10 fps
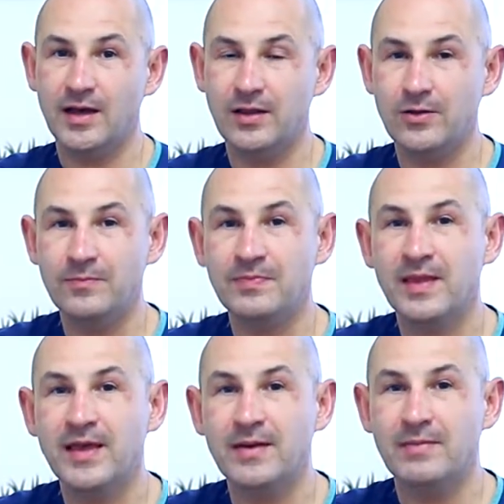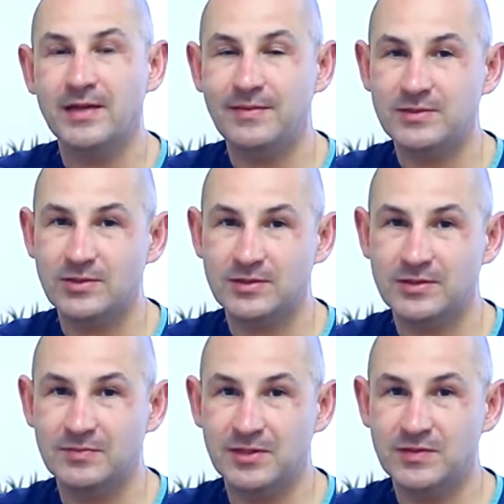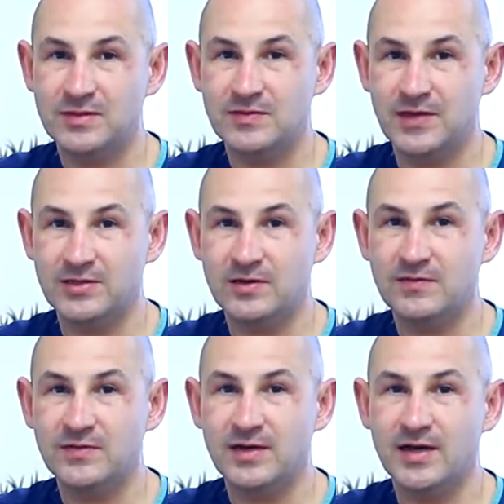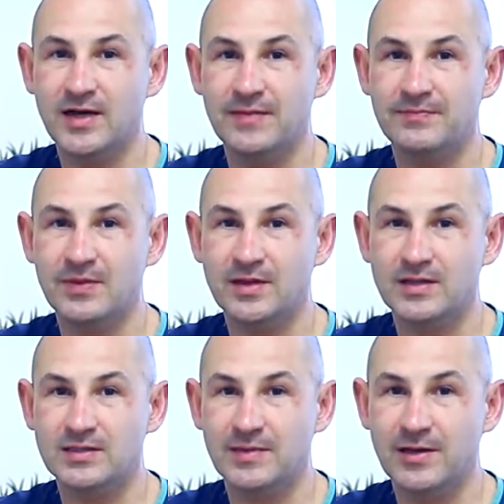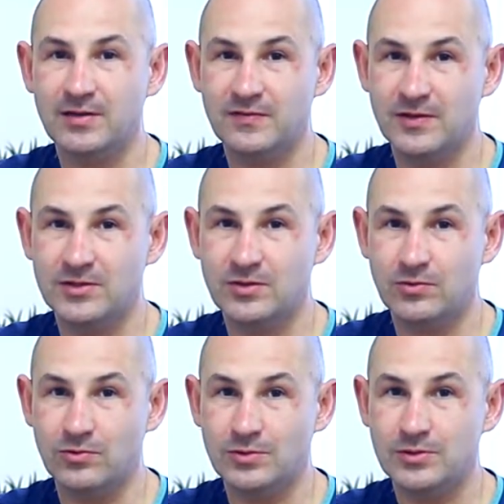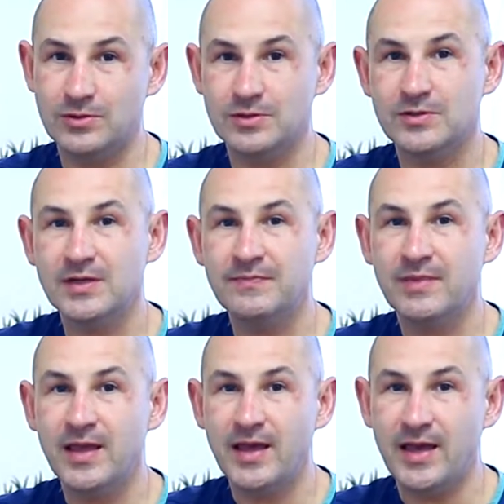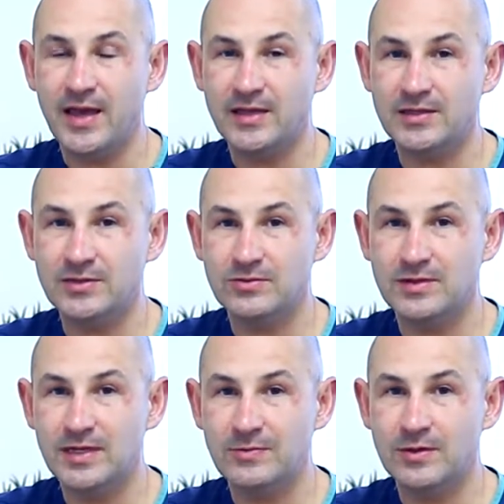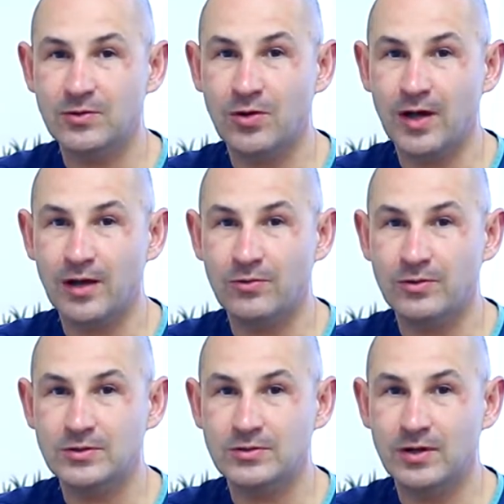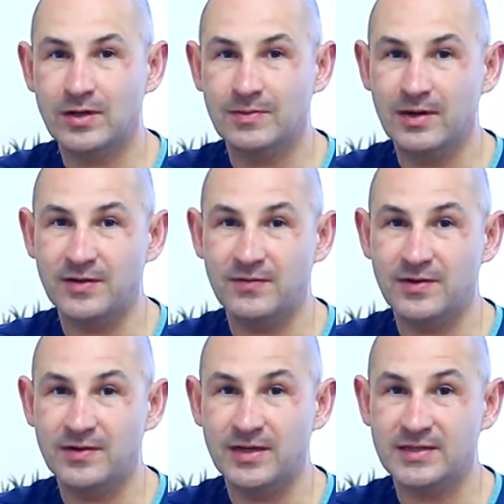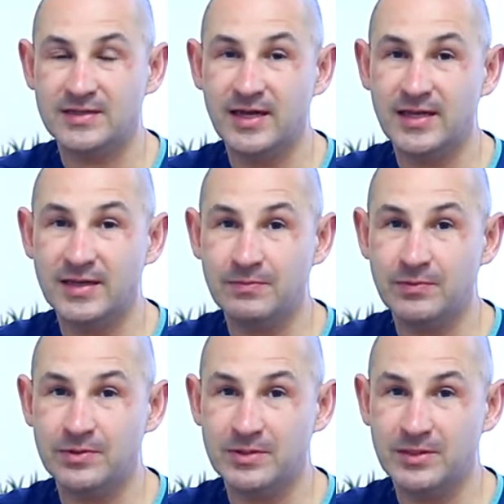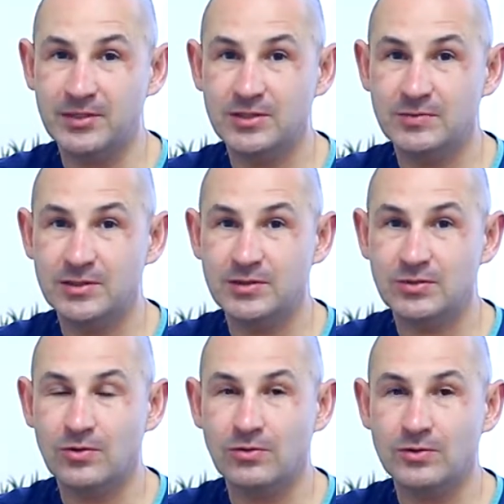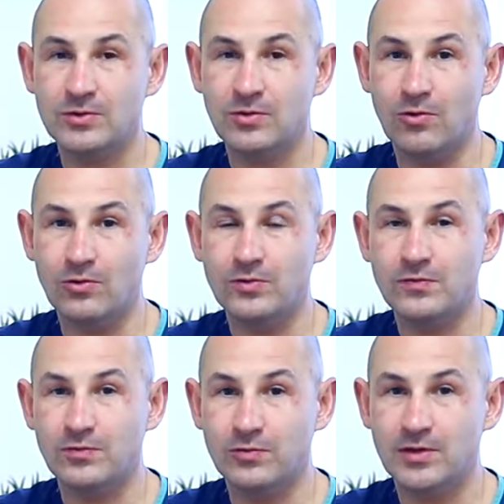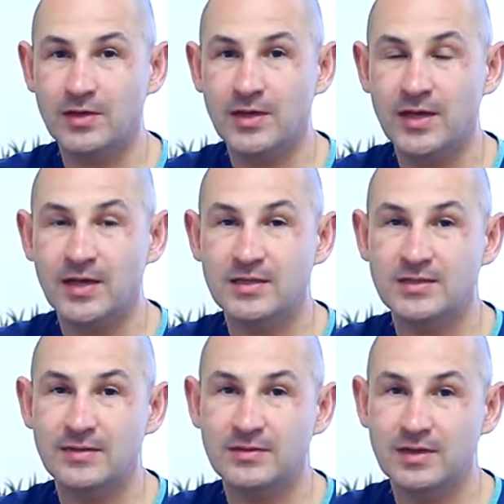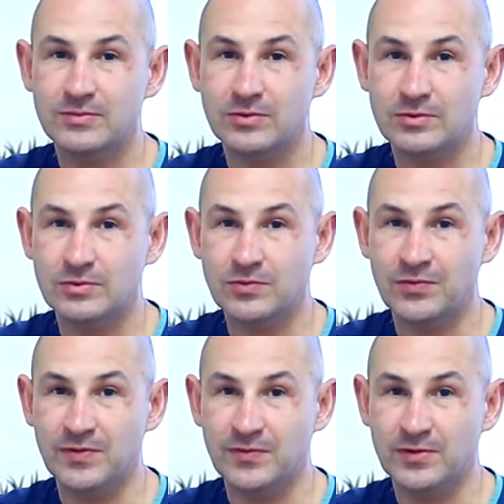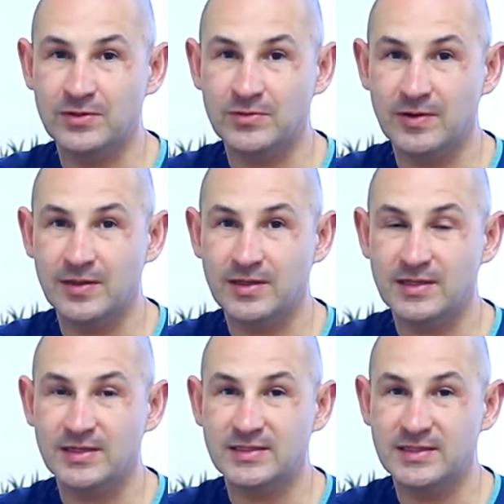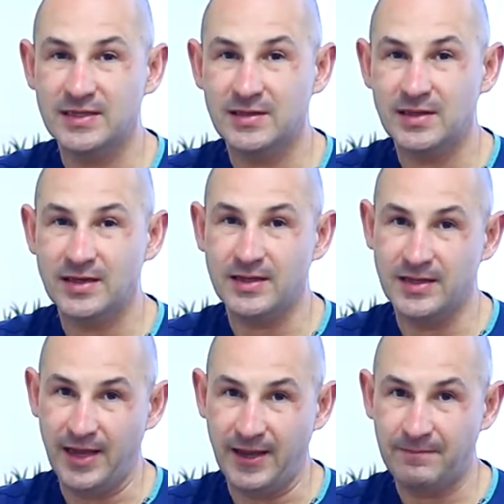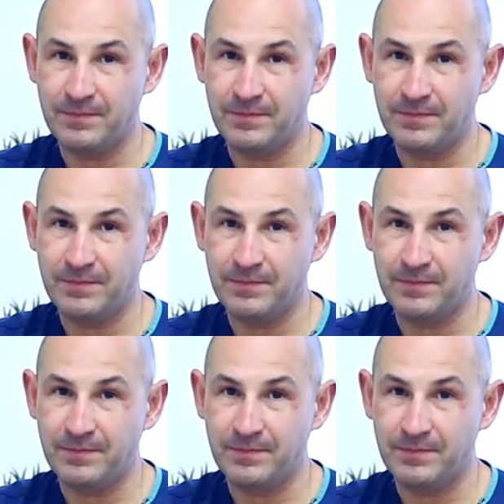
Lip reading: Hello, my name is Dr. Dmitry Tsvetov, Temecula facial oral surgery, and today we're going to talk about a very exciting procedure which is called all-on-4, sometimes also referred to as teeth in a day.